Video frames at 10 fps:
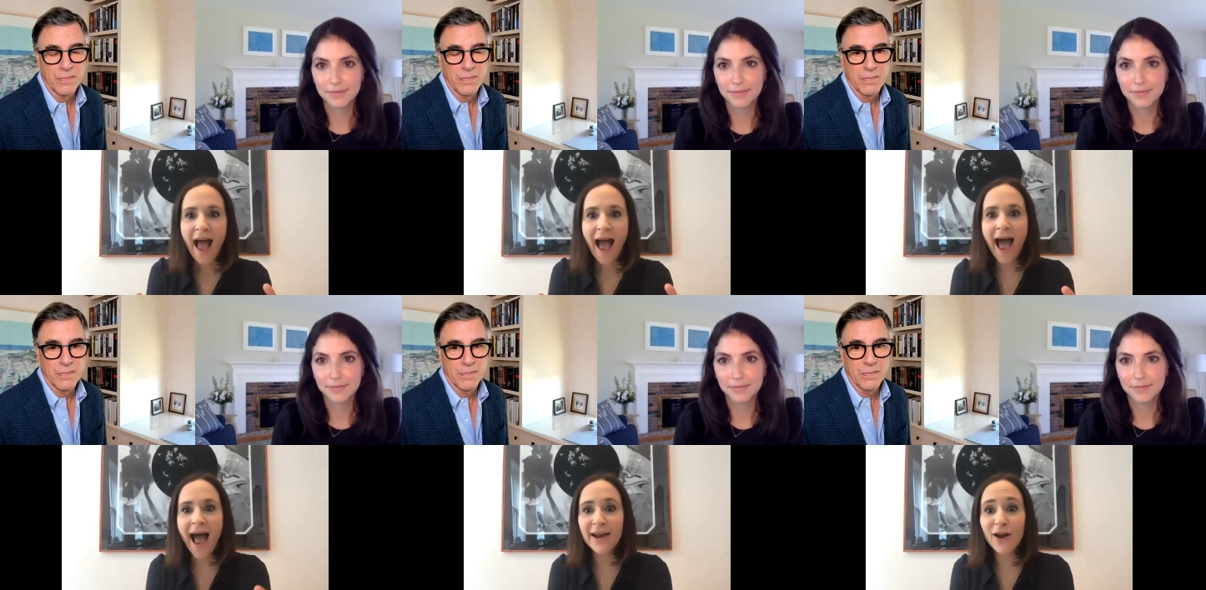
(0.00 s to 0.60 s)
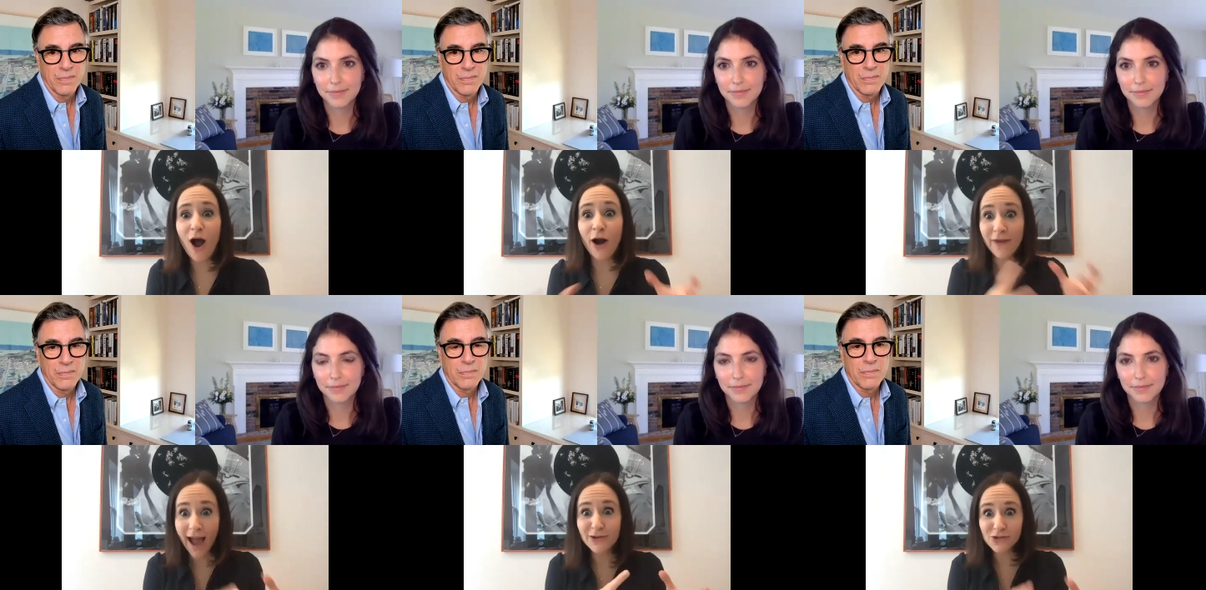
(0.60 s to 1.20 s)
Speaker 1: and our
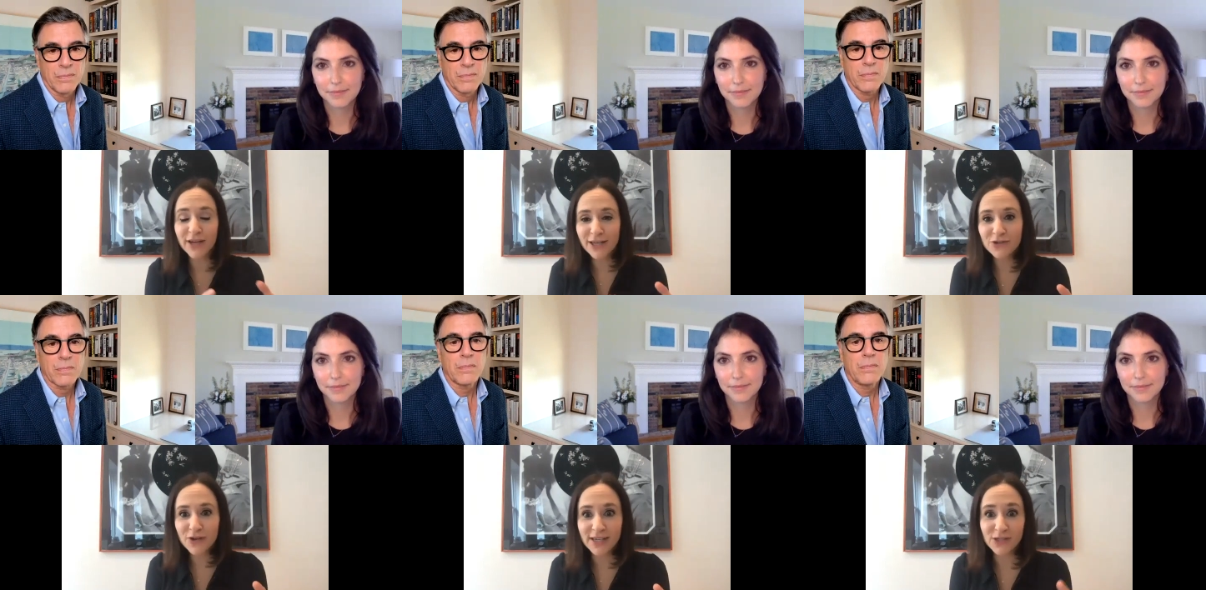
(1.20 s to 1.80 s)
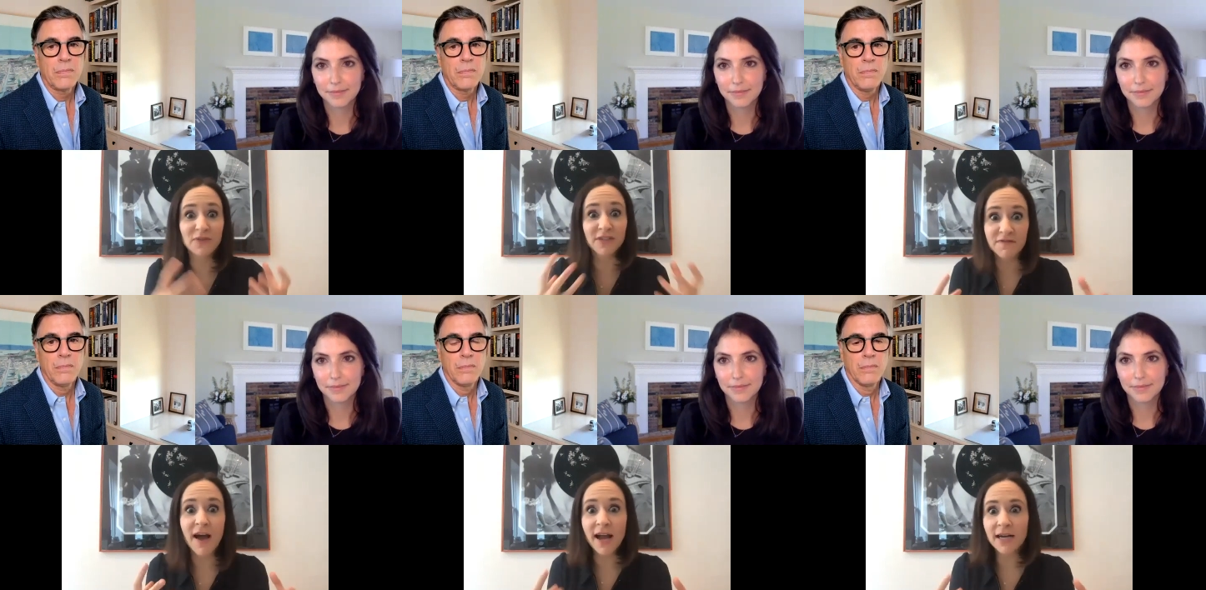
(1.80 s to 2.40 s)
national interest of
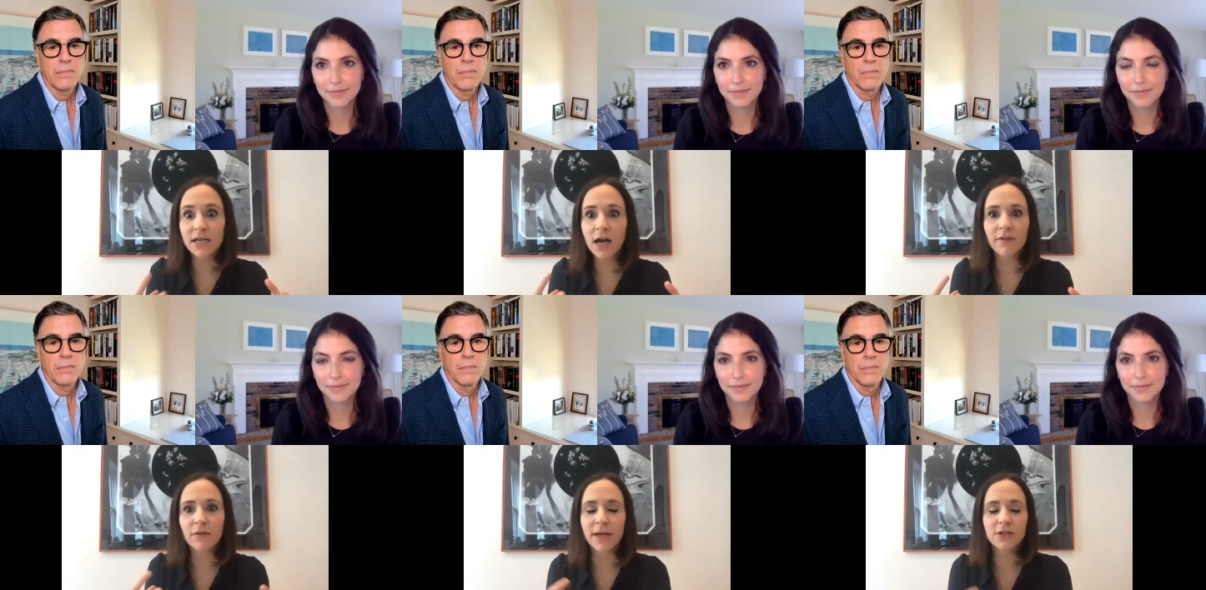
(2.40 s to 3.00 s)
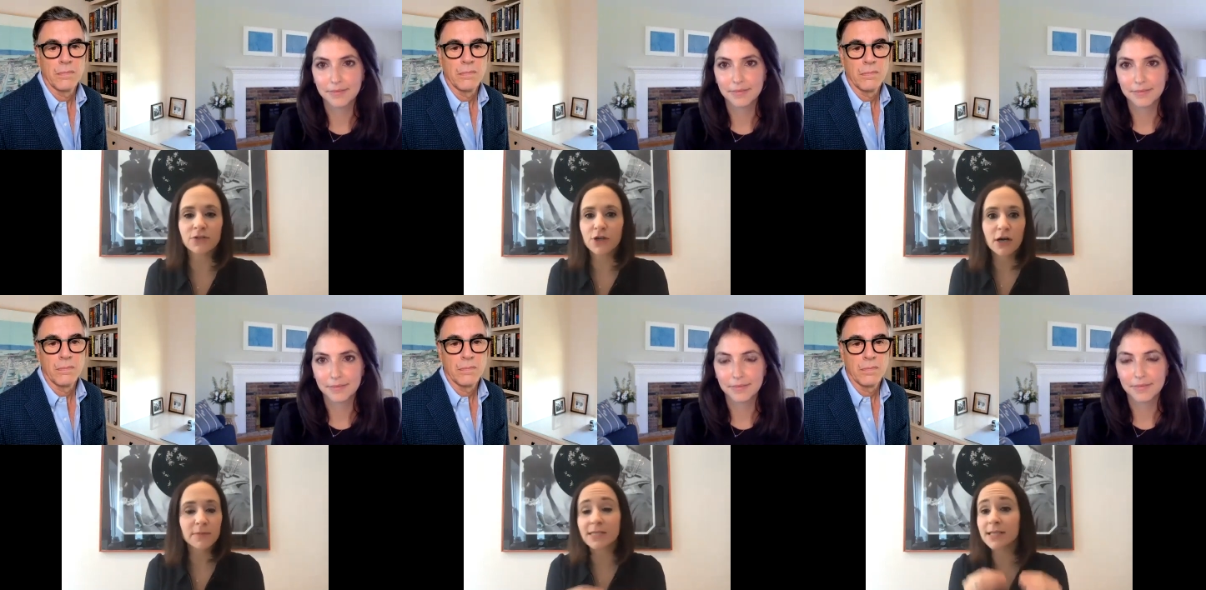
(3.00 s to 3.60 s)
defining governmental
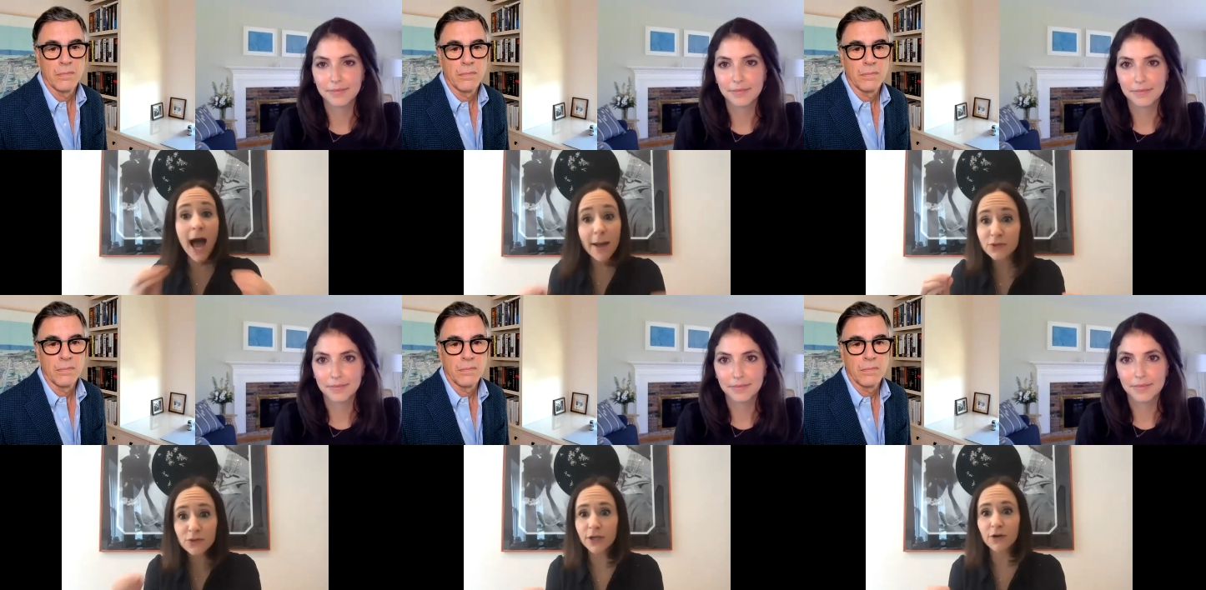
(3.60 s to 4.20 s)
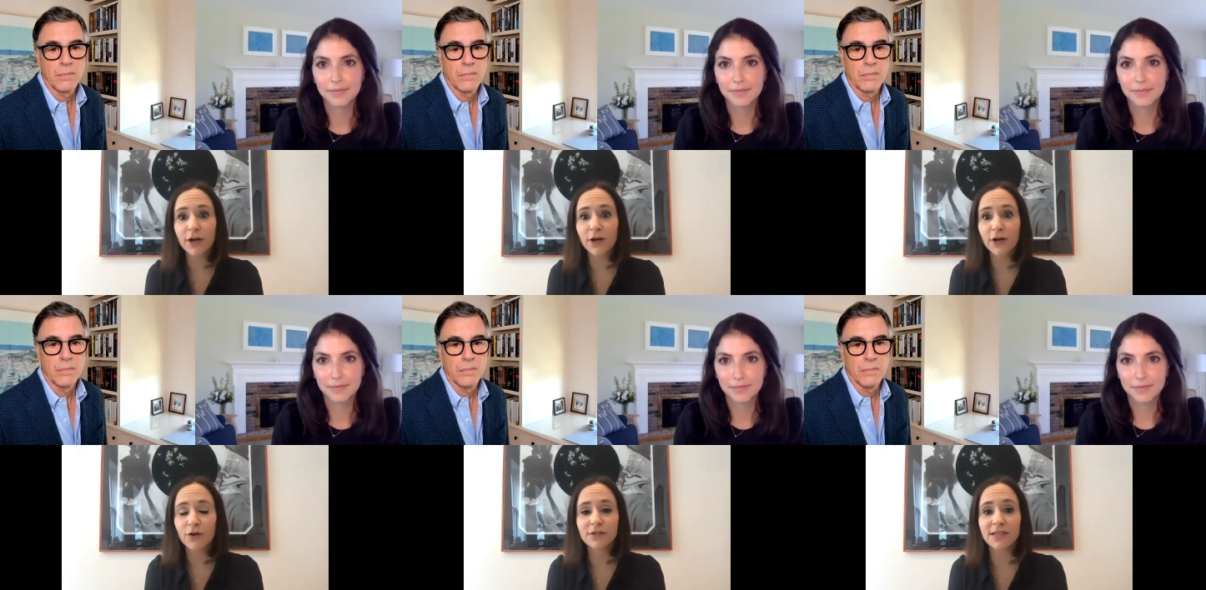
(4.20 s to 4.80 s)
terms is absolutely
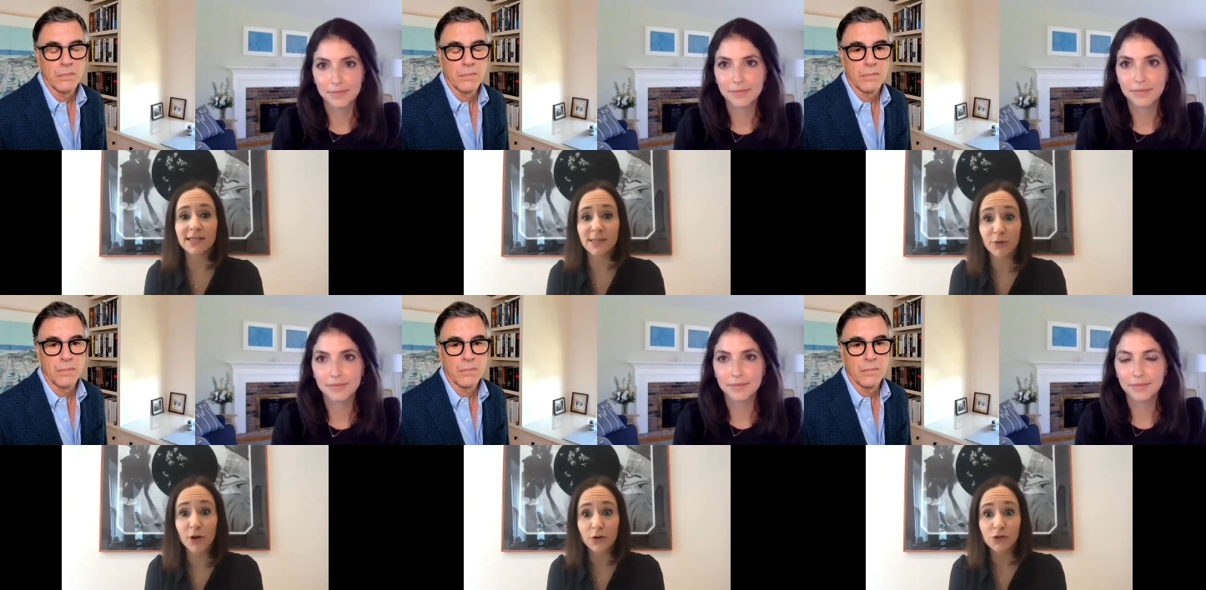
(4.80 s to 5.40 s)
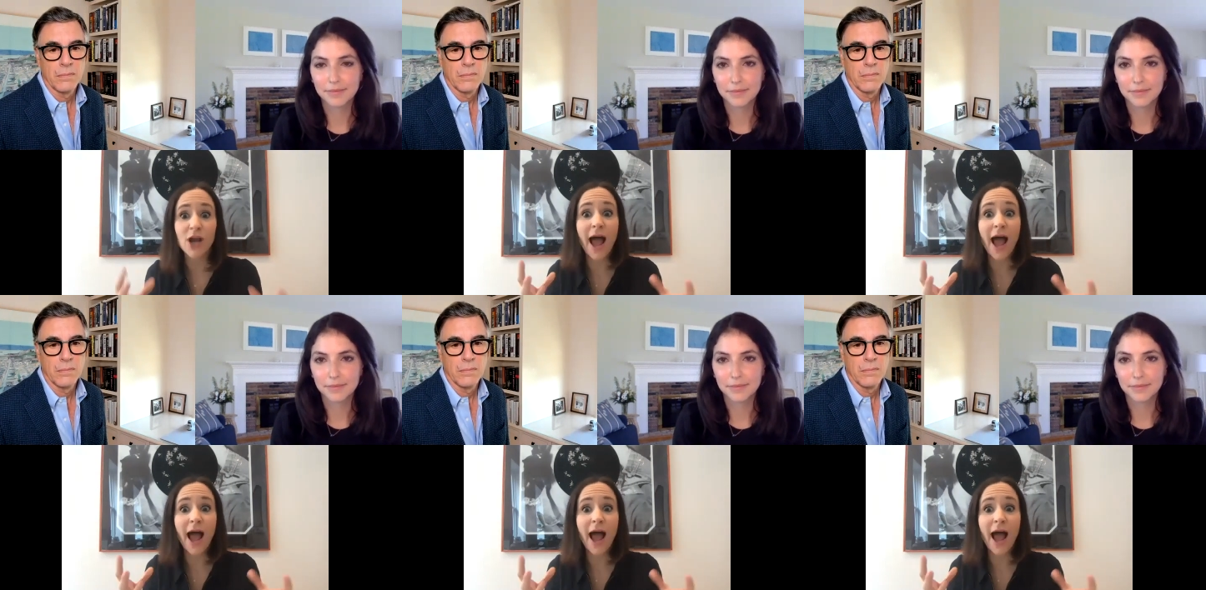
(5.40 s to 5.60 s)
critical to this approach